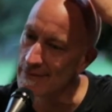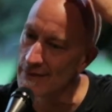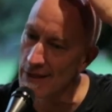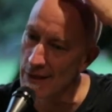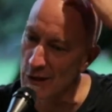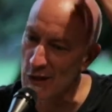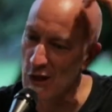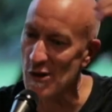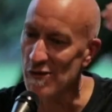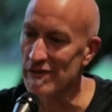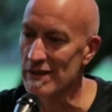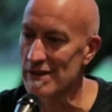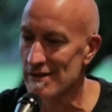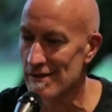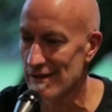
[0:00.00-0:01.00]
the
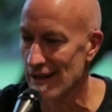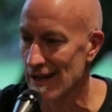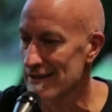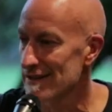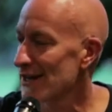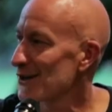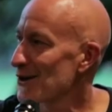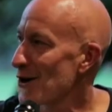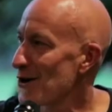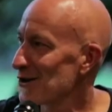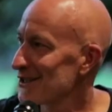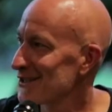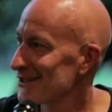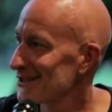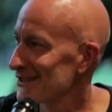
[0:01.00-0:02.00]
COVIDs, as I call
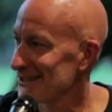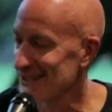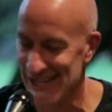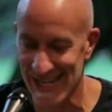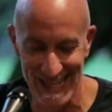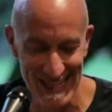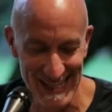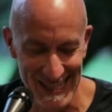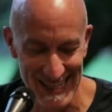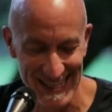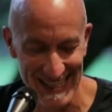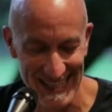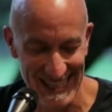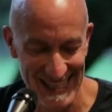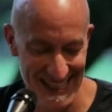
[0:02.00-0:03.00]
it, and
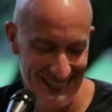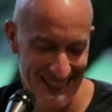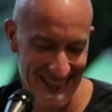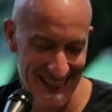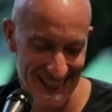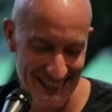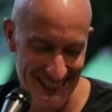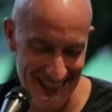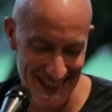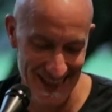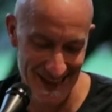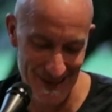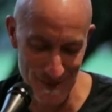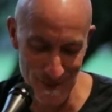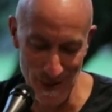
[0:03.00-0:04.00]

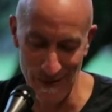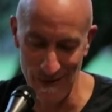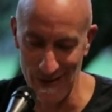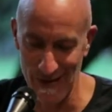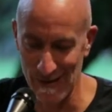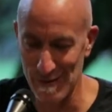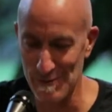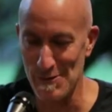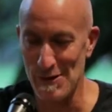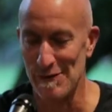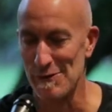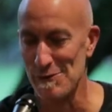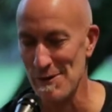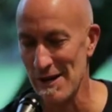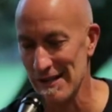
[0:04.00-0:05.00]
one of
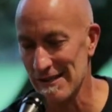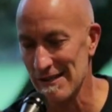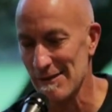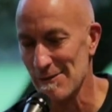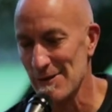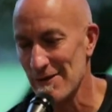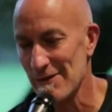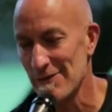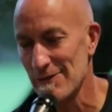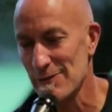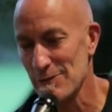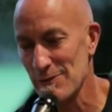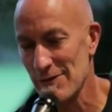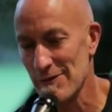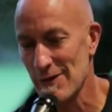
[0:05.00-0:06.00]
the ways that
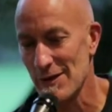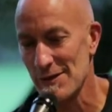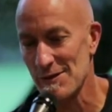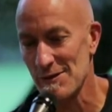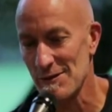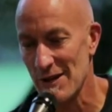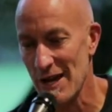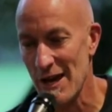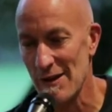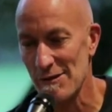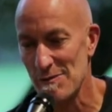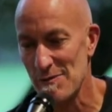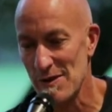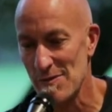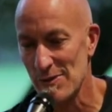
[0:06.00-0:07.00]
we've also
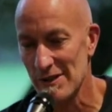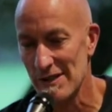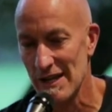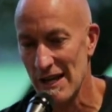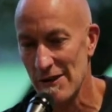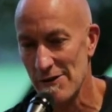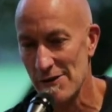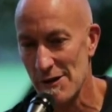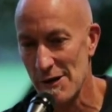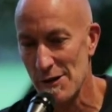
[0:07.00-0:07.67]
gathered people together in our